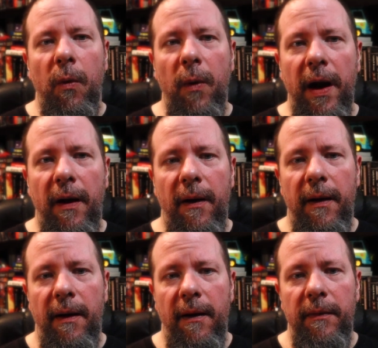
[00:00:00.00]

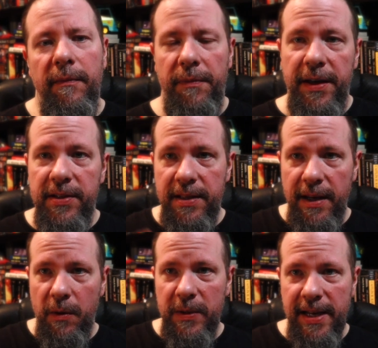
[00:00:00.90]
where this
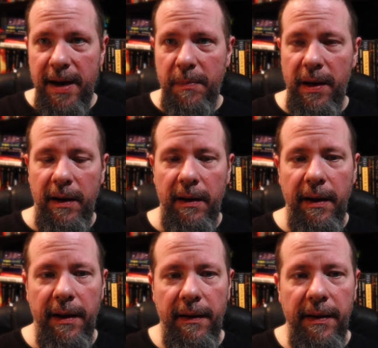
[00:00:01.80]
thing was happening.
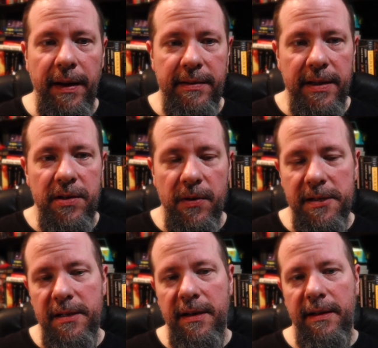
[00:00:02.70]
And it's
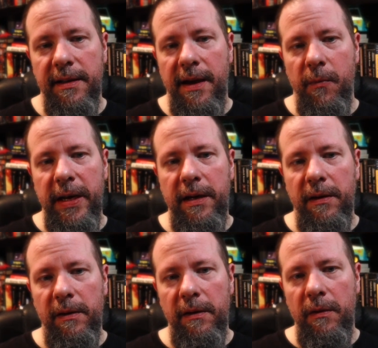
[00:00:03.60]
interesting that we
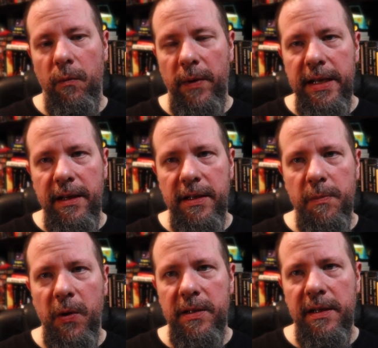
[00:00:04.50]
can read these
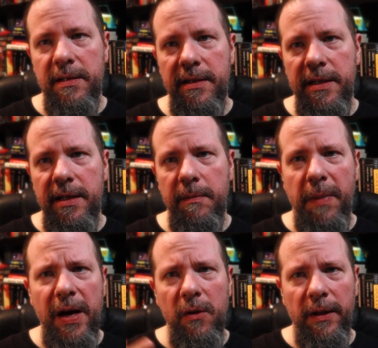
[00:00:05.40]
books and see
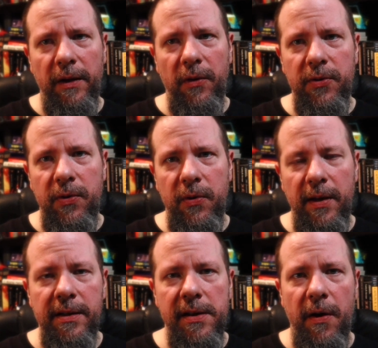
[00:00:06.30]
parallels to
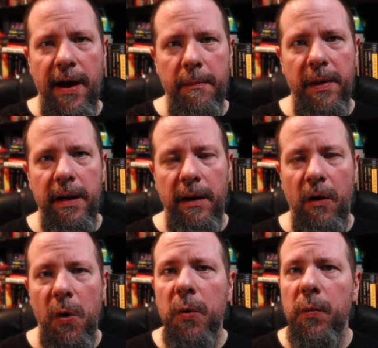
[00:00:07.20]
things that are happening in
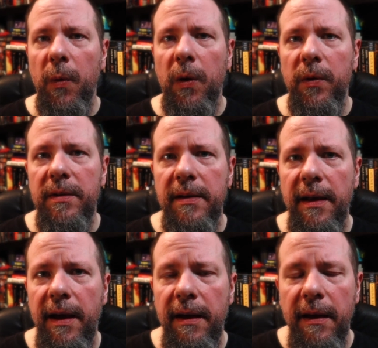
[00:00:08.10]
our own world
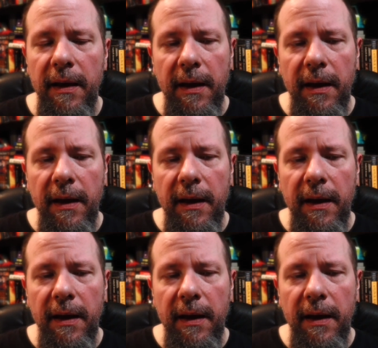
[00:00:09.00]
today.